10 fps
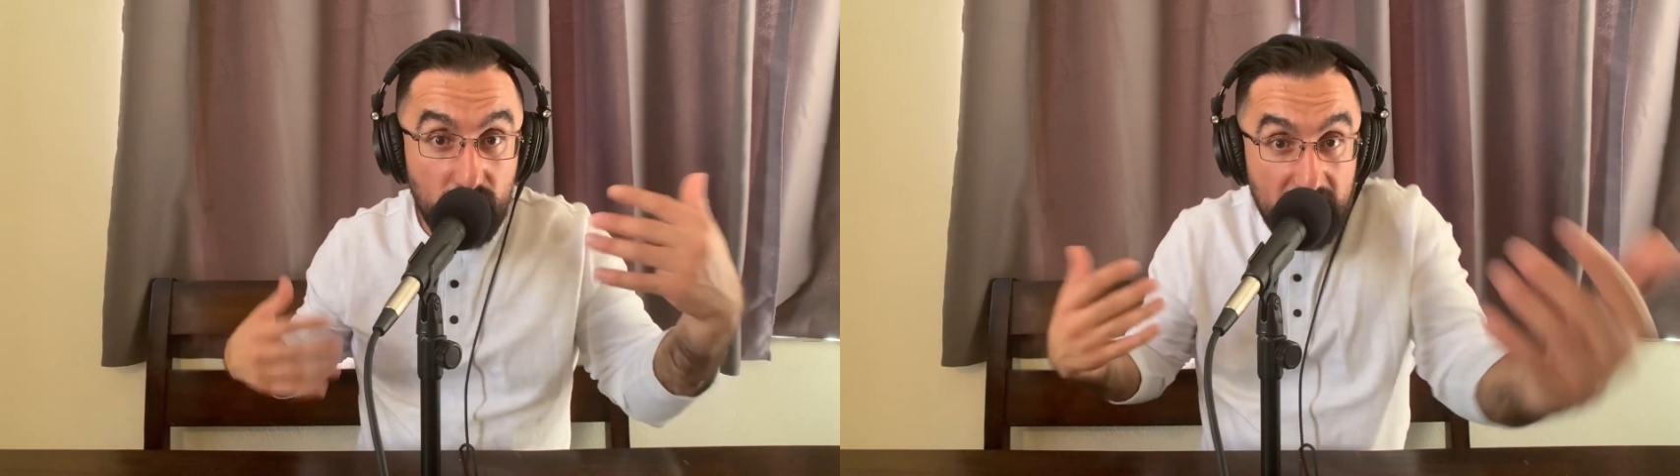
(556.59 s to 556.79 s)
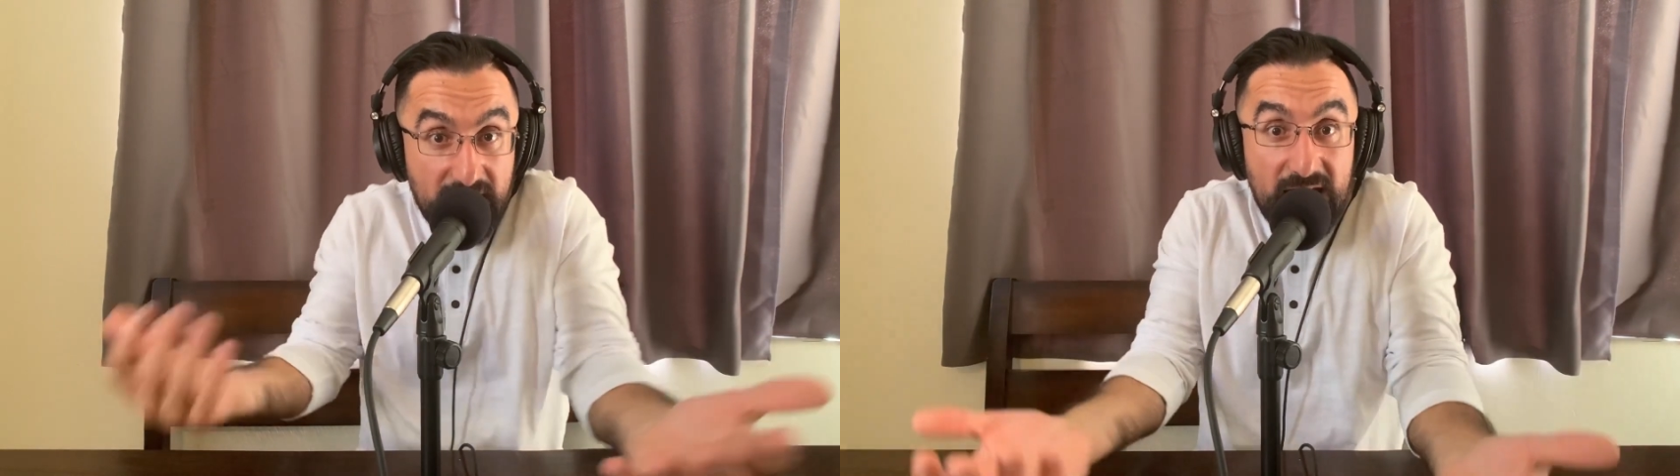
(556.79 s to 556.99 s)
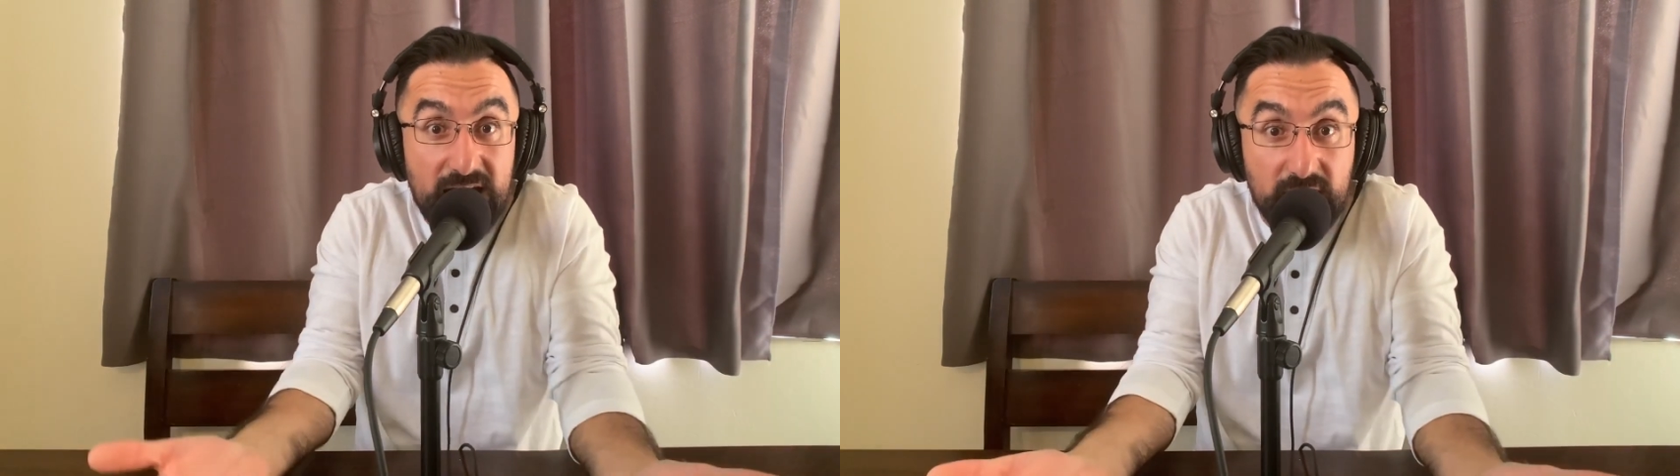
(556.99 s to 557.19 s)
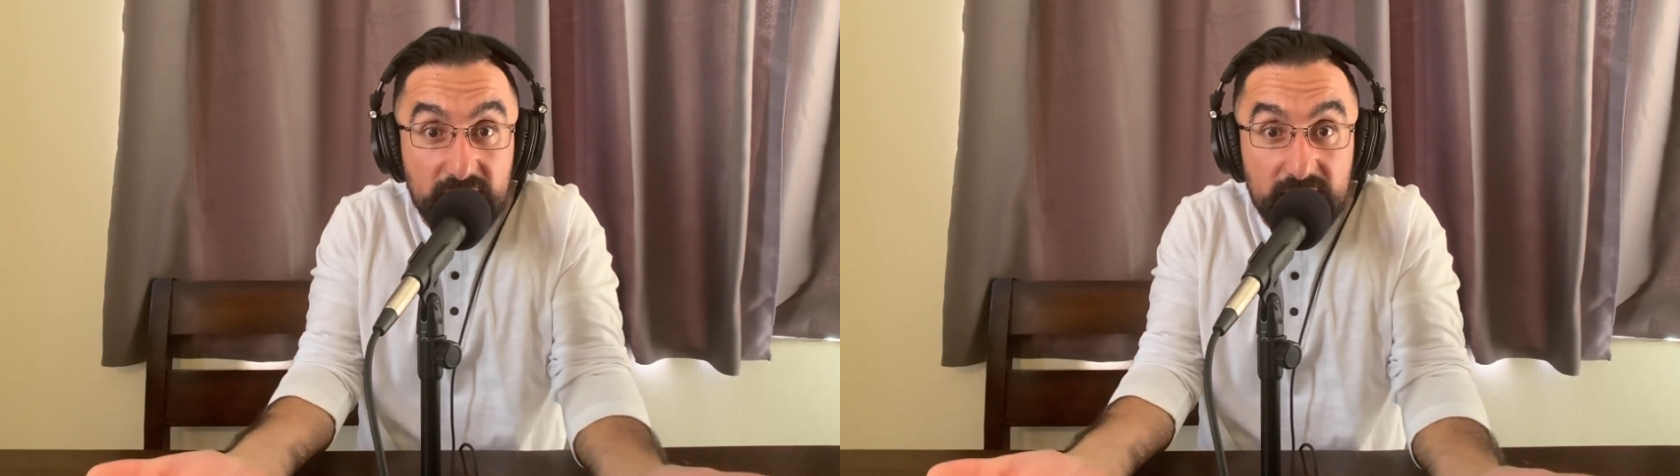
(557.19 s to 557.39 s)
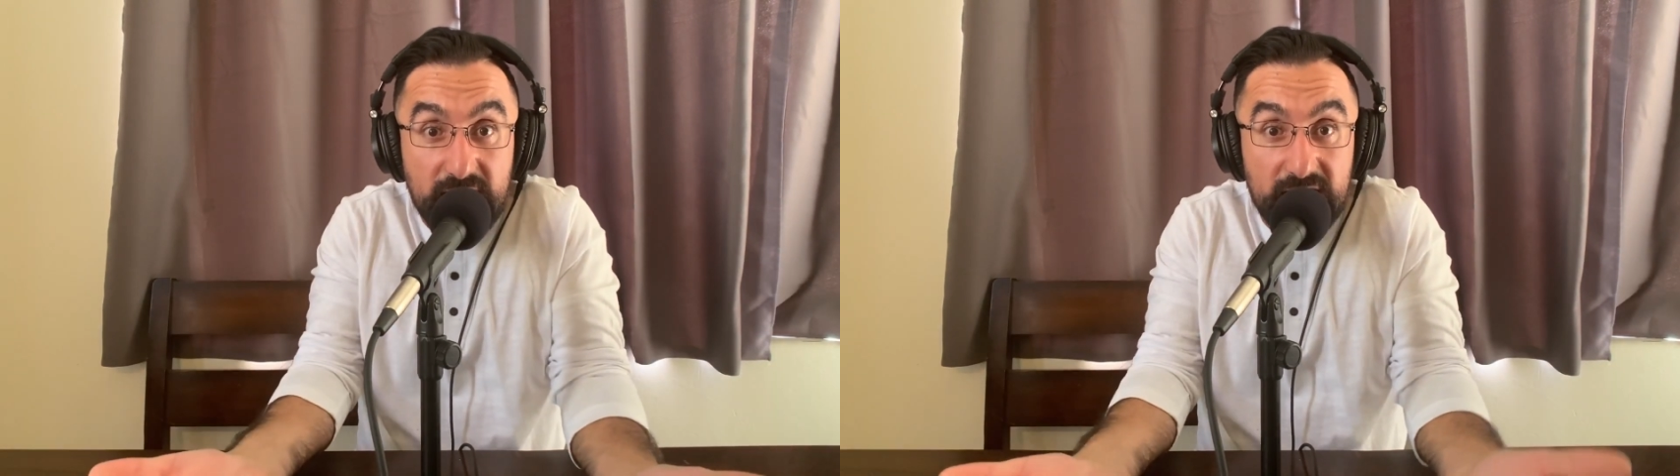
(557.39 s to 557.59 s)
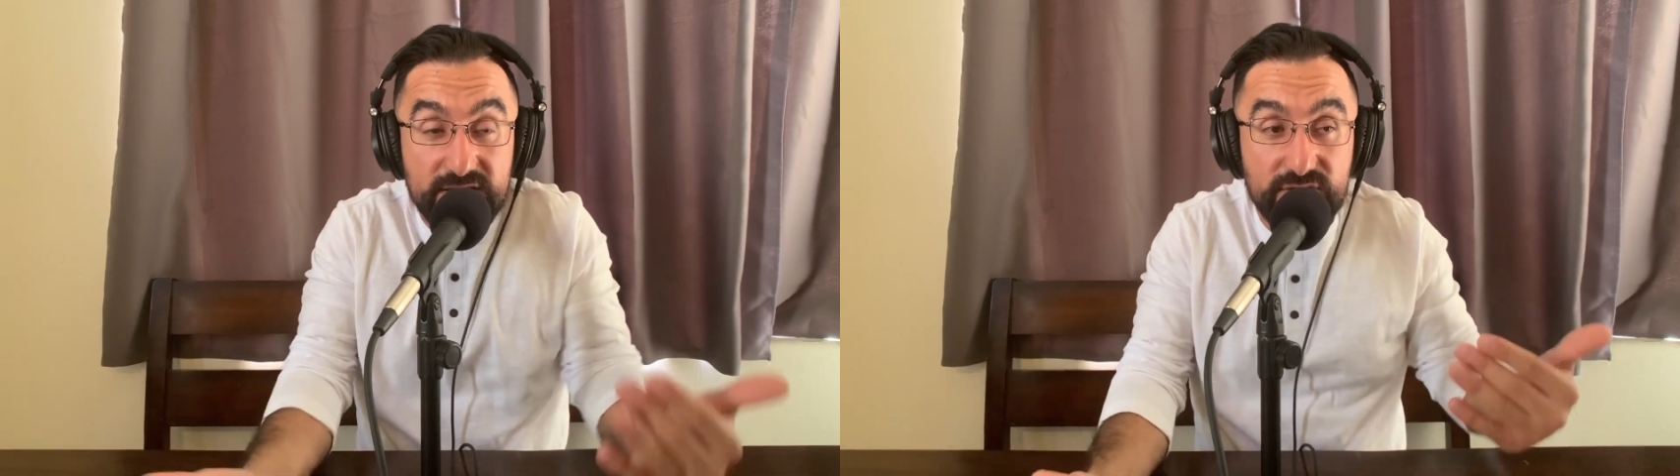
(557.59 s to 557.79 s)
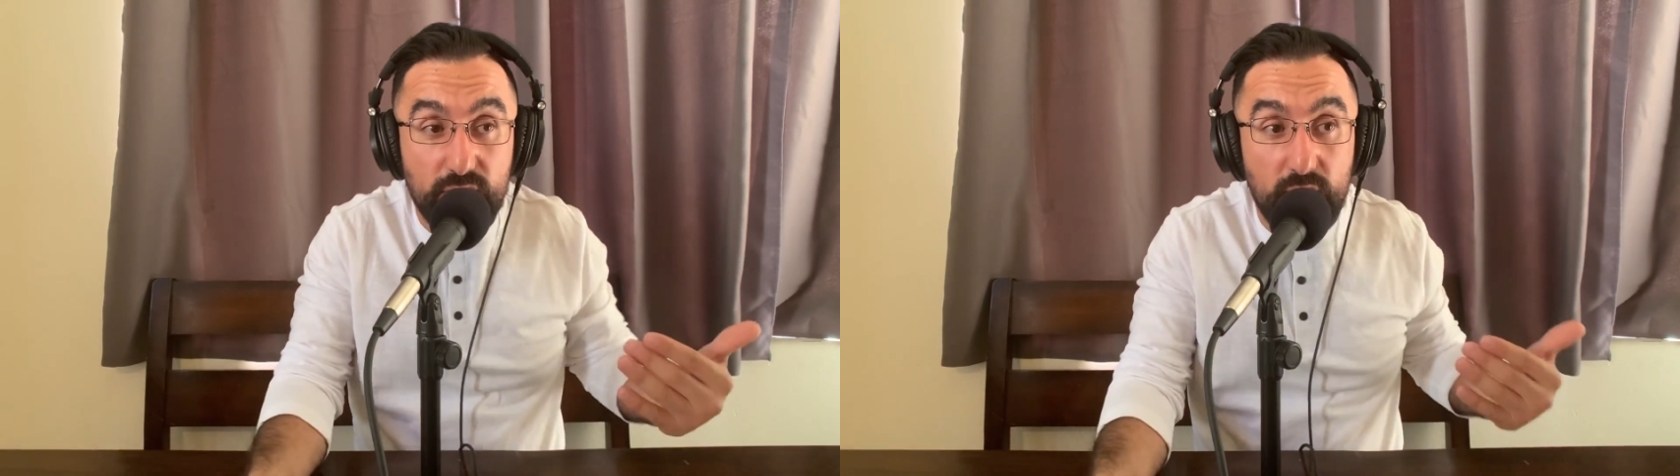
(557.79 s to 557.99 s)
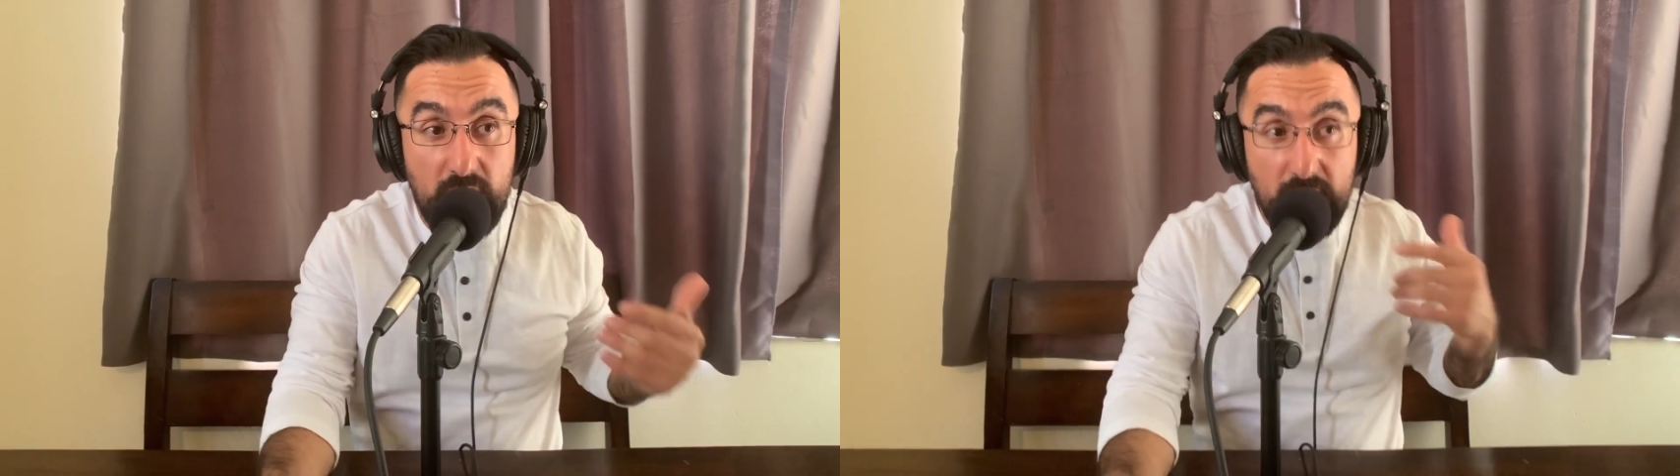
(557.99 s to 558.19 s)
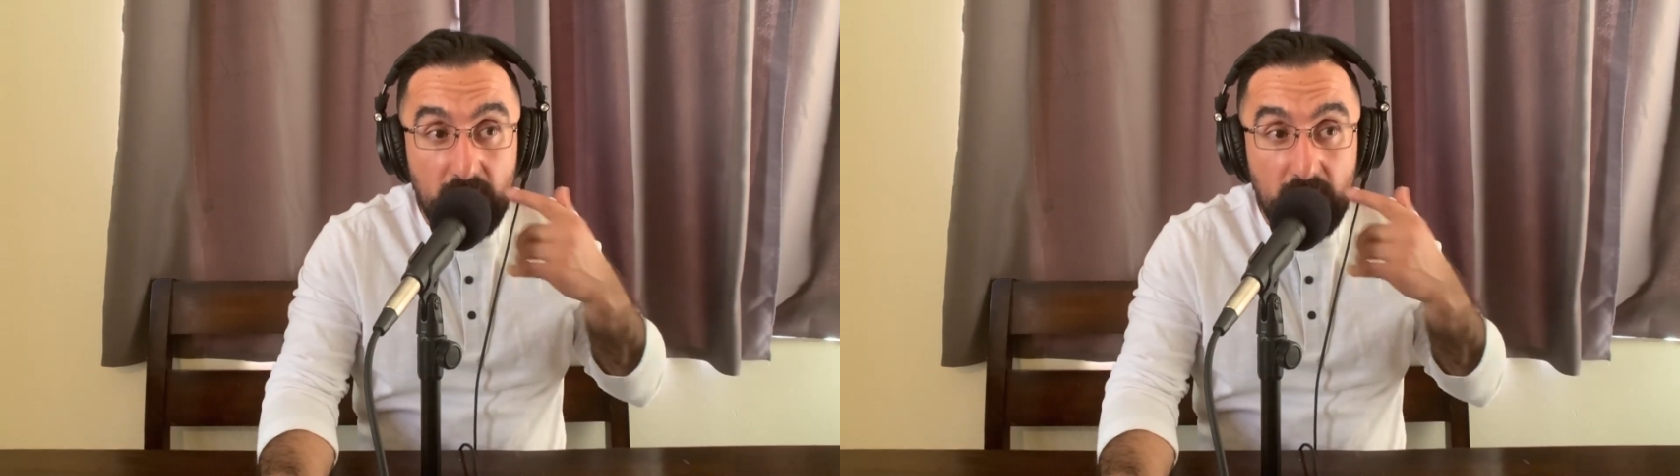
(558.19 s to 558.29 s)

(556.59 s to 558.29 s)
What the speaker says: know how to handle it. And so,